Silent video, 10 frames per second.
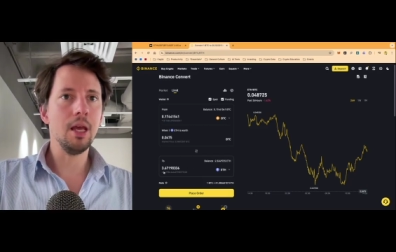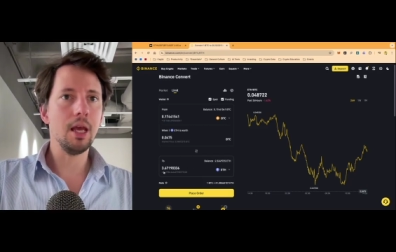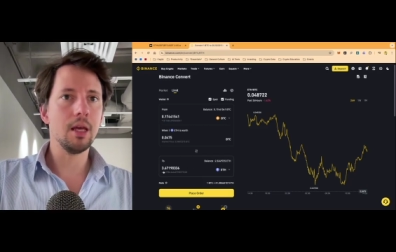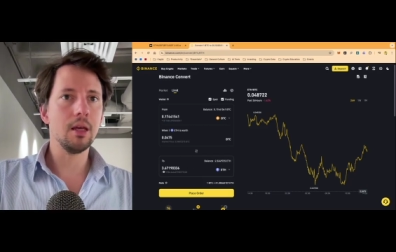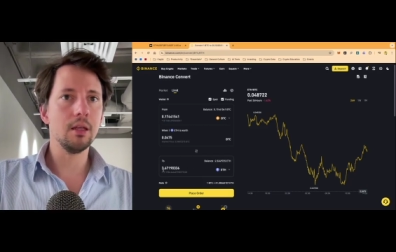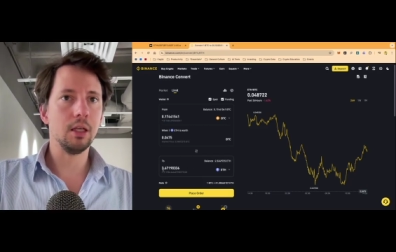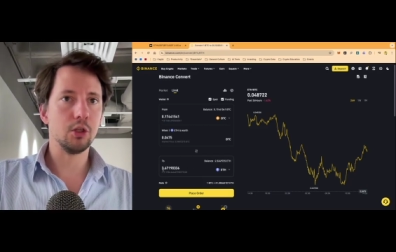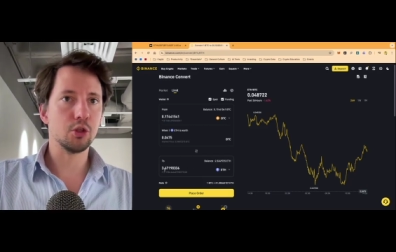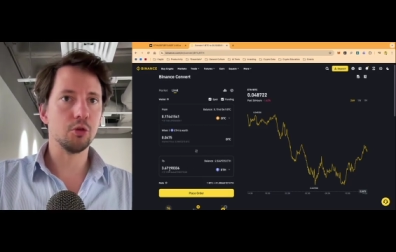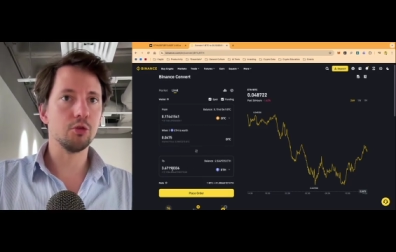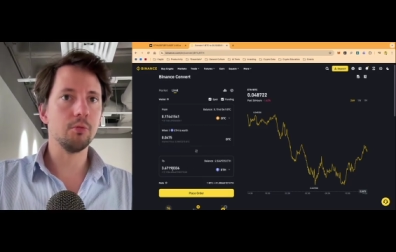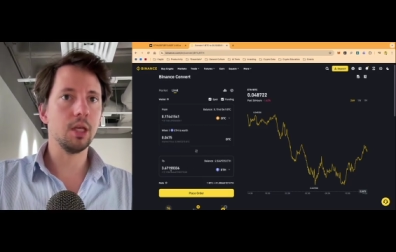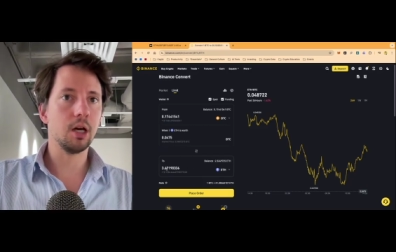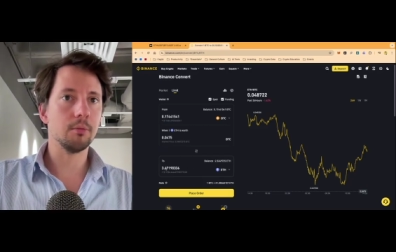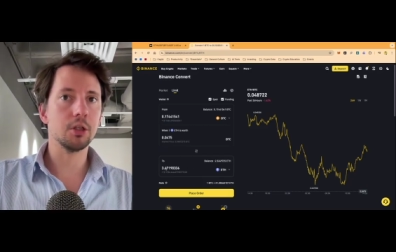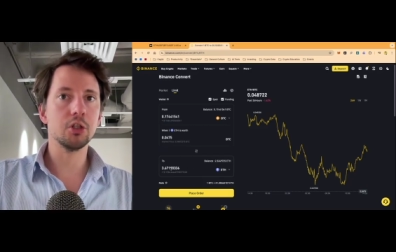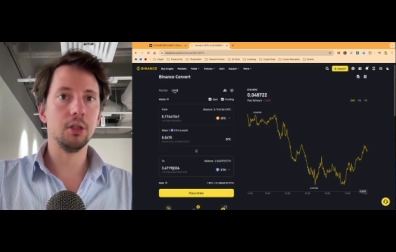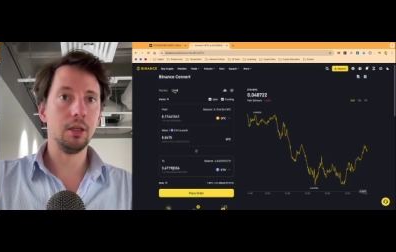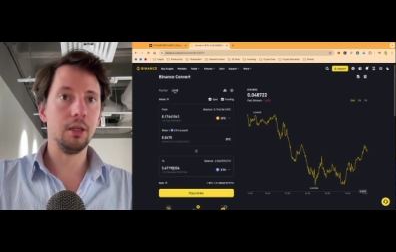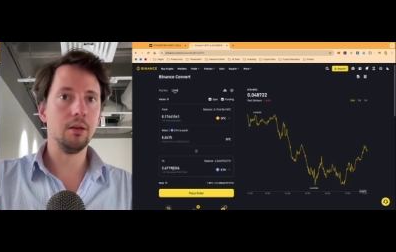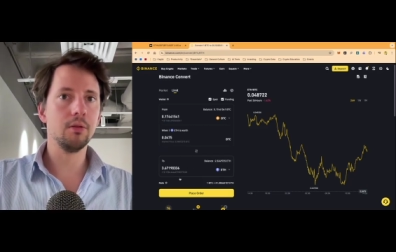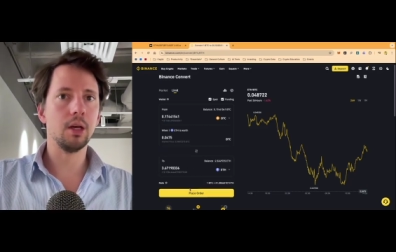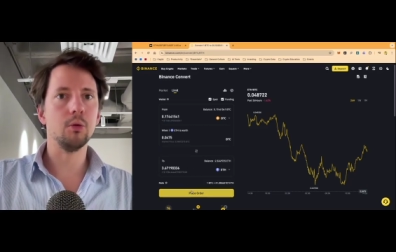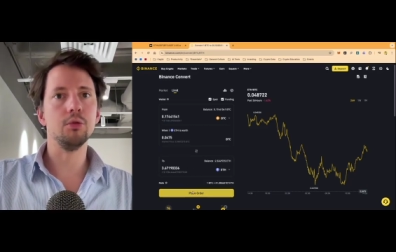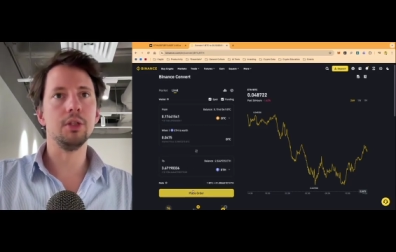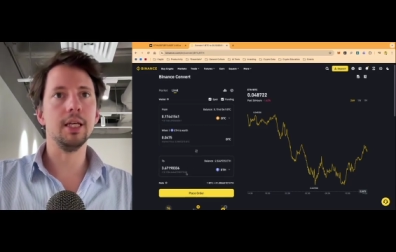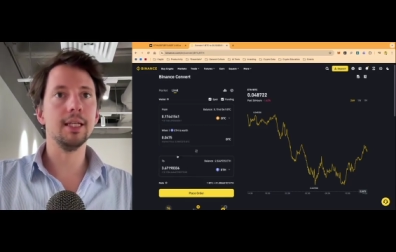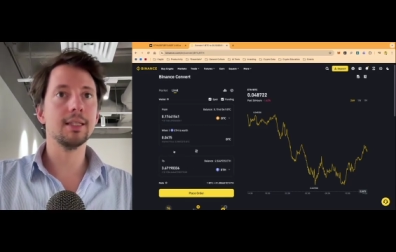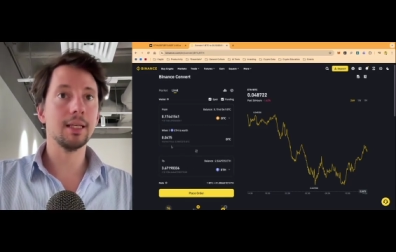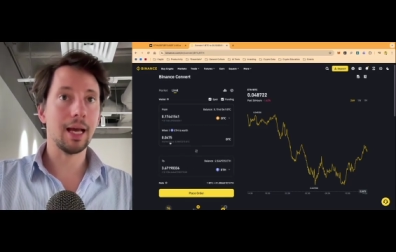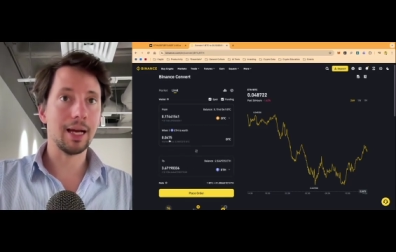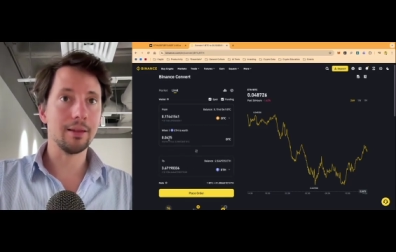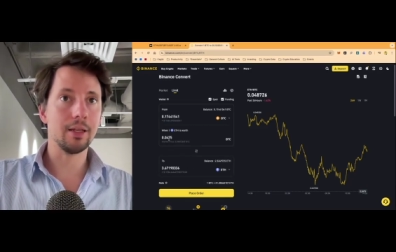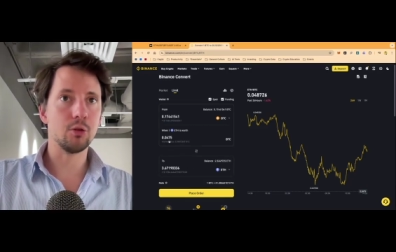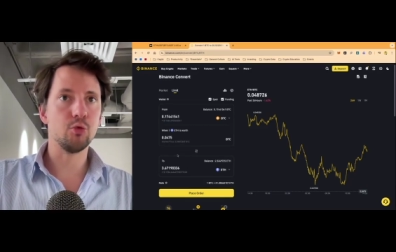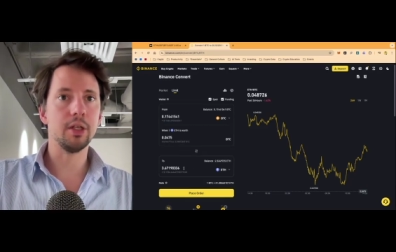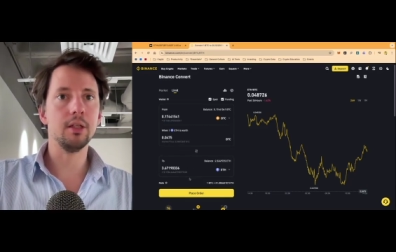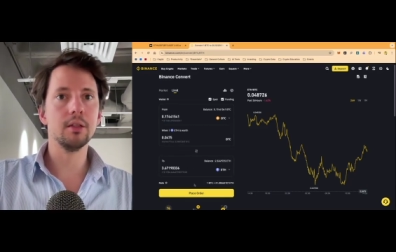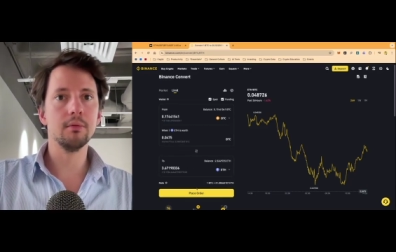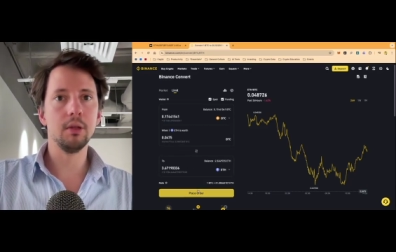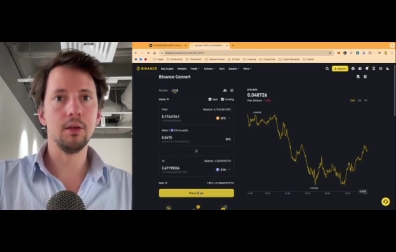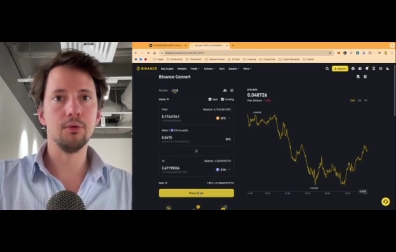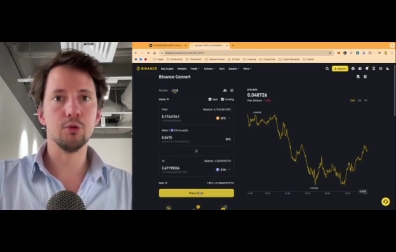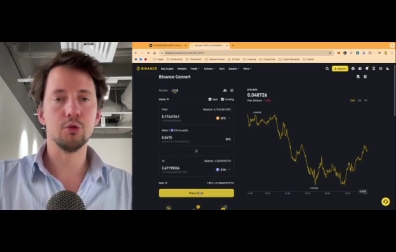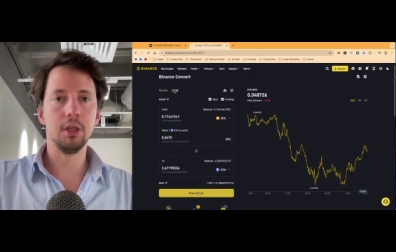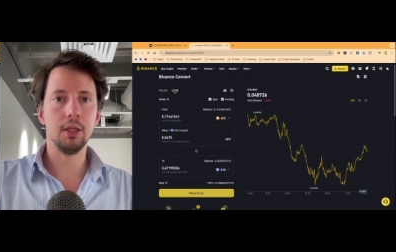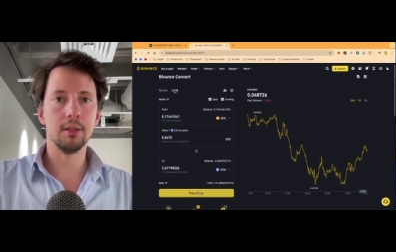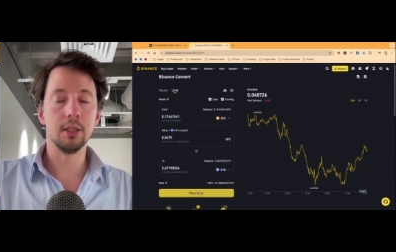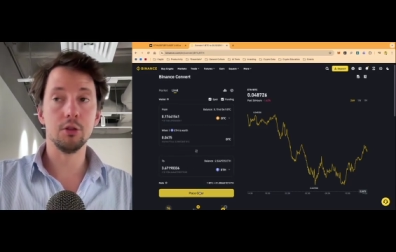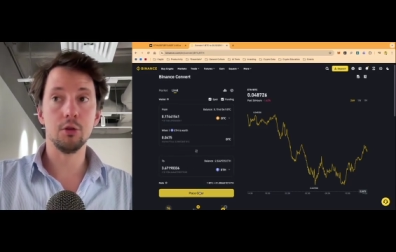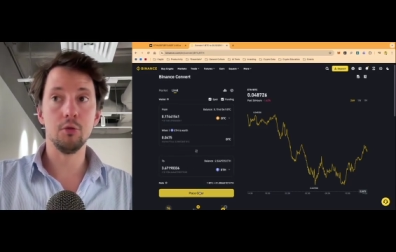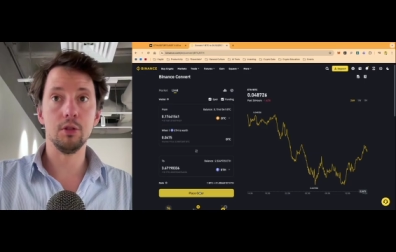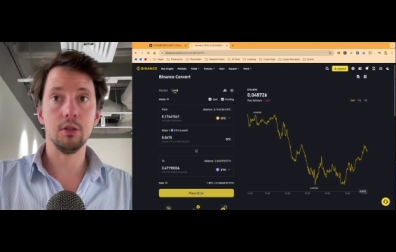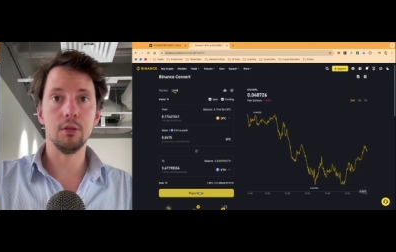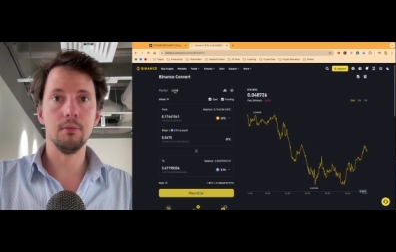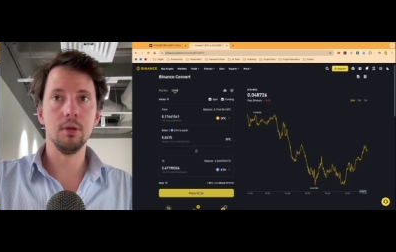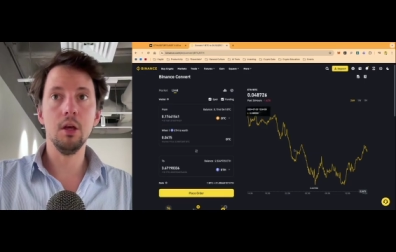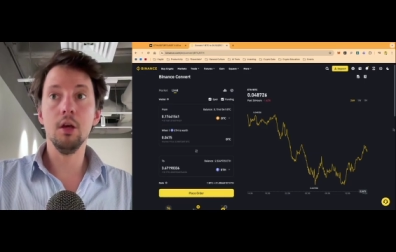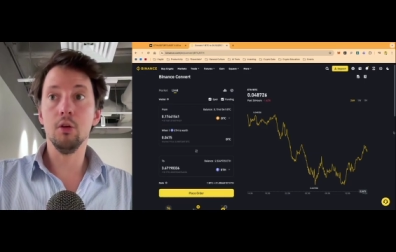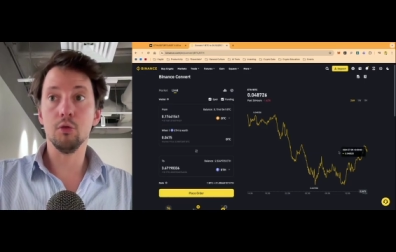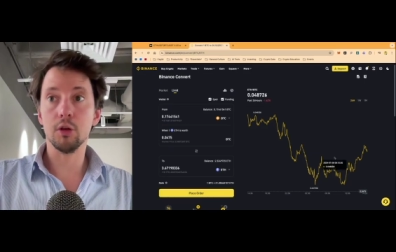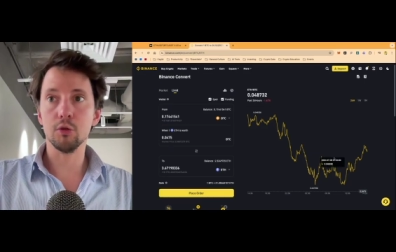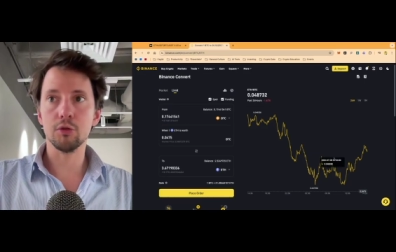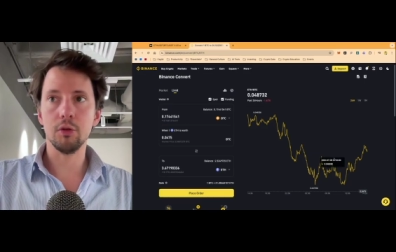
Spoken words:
And it shows me how much ETH I would get at that rate if the trade gets executed. You can also